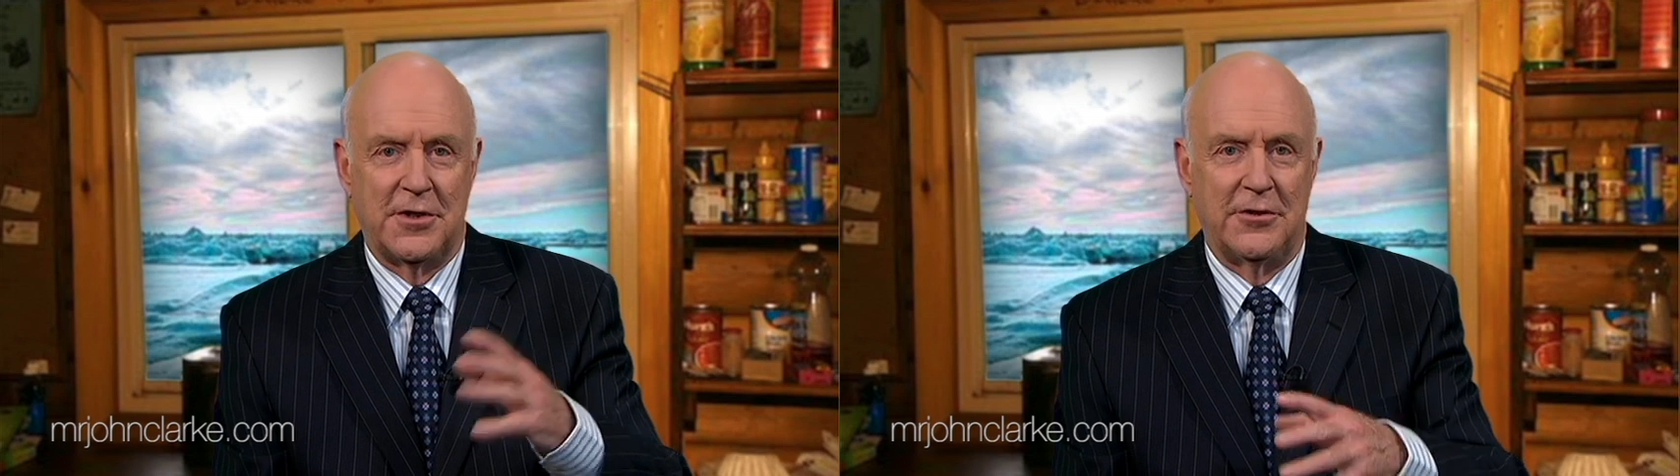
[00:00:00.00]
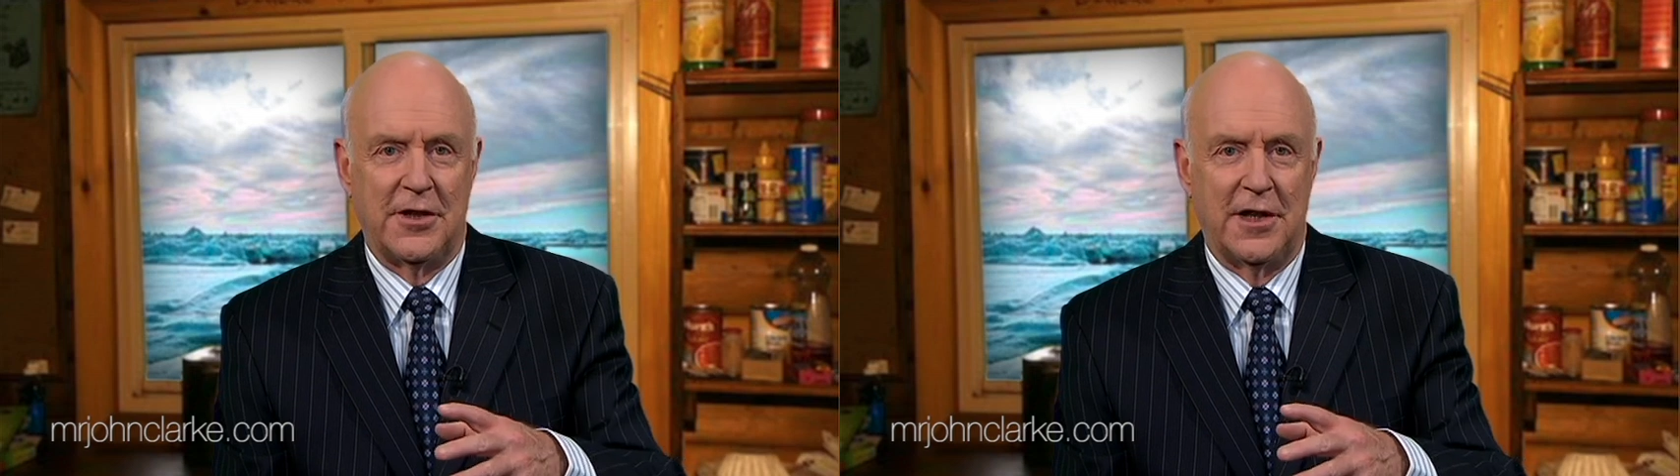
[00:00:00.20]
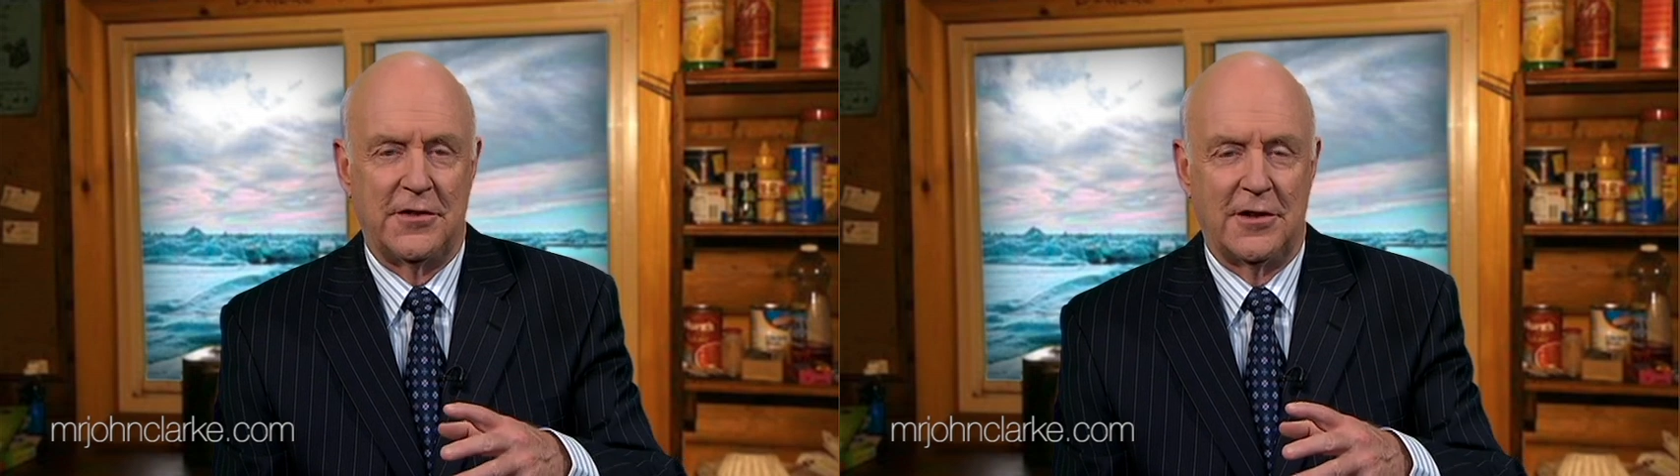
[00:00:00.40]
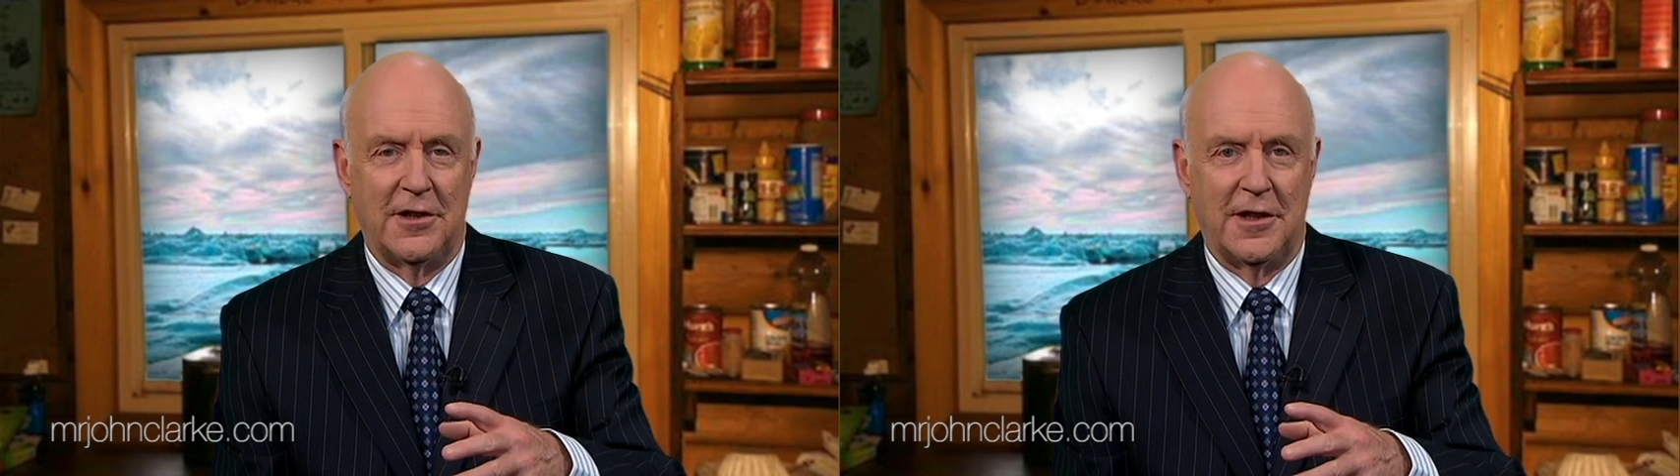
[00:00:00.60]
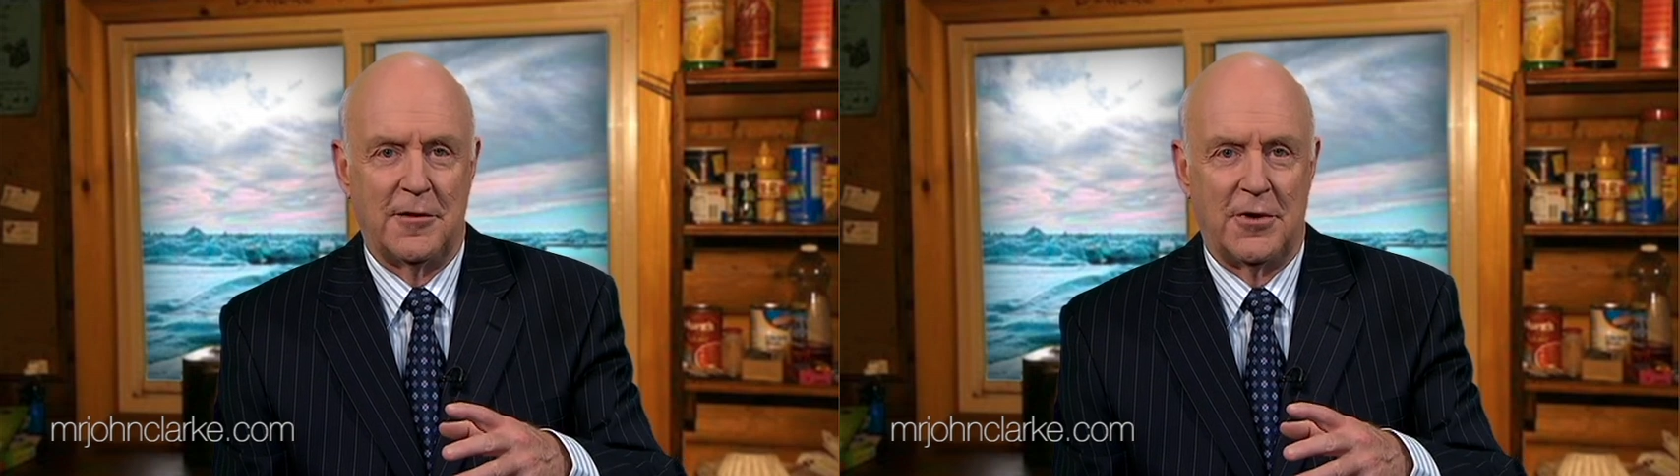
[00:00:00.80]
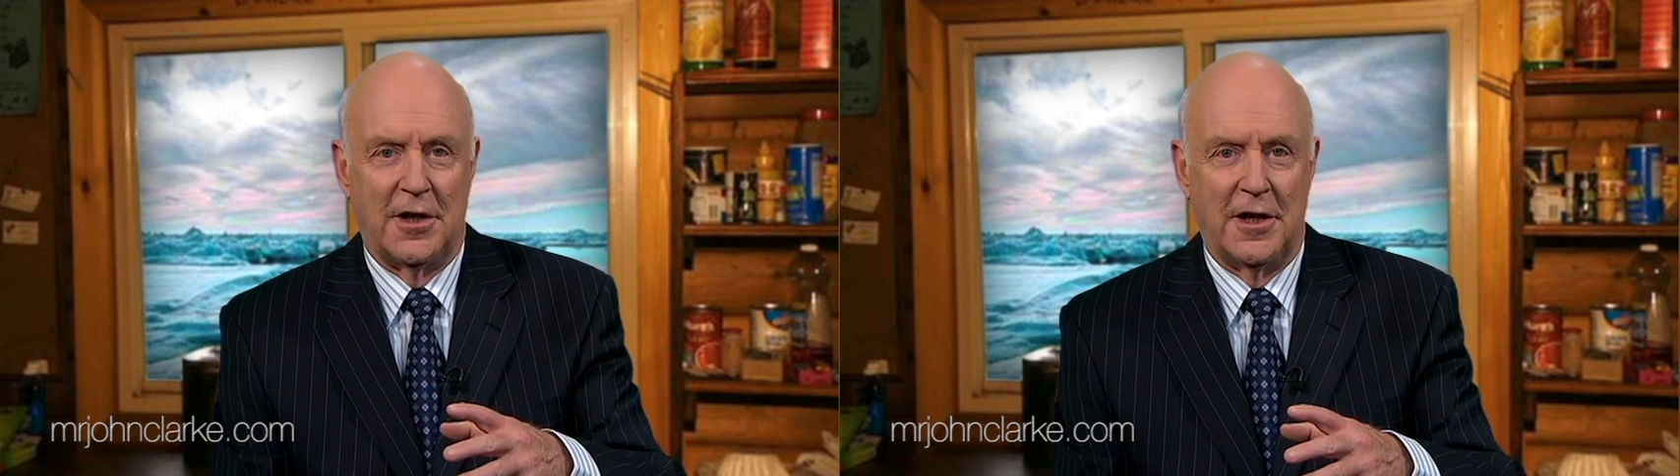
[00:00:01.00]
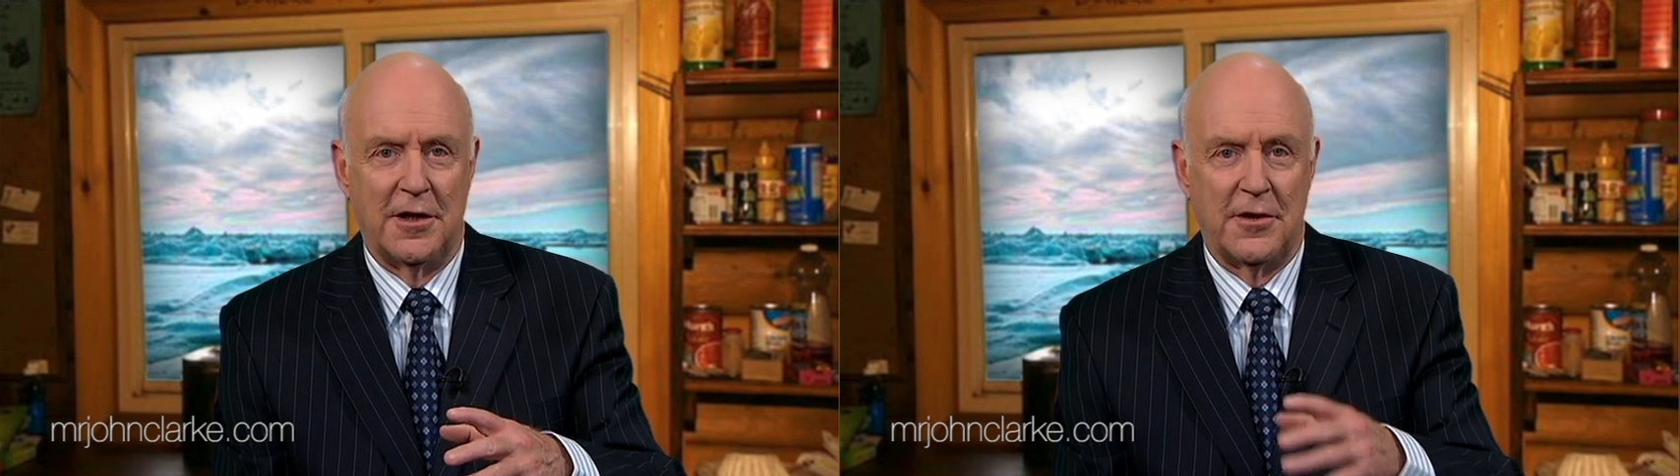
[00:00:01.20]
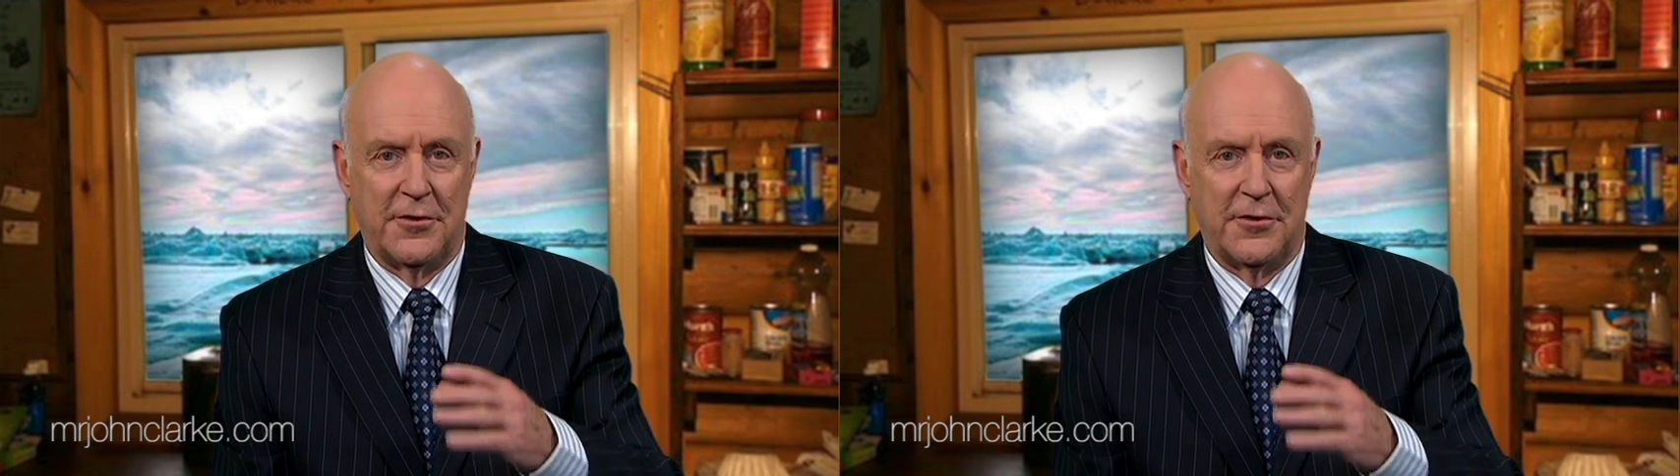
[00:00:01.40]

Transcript: two days earlier, Bryan,